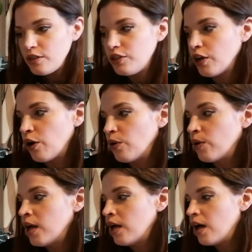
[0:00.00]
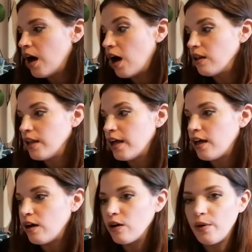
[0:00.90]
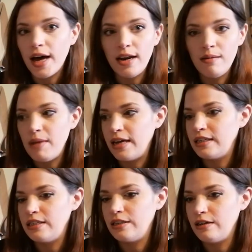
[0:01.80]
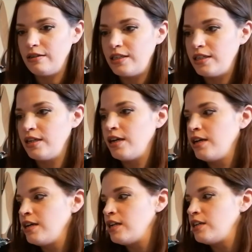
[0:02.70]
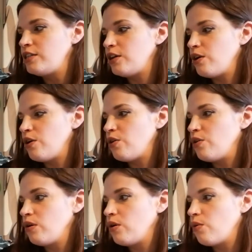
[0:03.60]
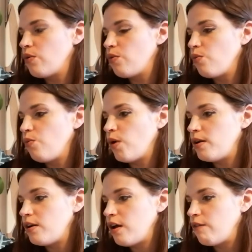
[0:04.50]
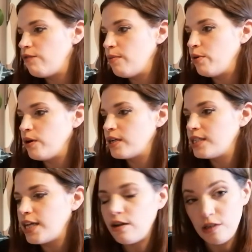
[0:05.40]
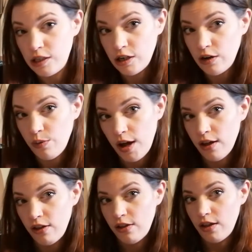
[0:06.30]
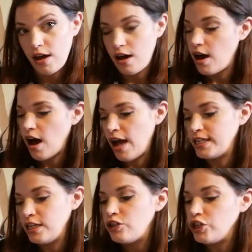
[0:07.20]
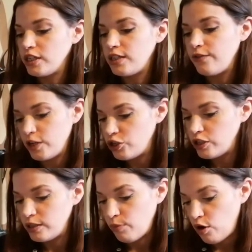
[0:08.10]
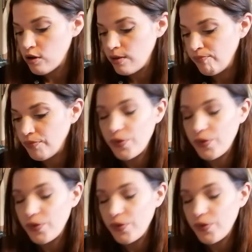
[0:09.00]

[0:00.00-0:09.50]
So I'll uh, I'll go ahead and make a start. So one of the books that I'll start with, I did just finish this book.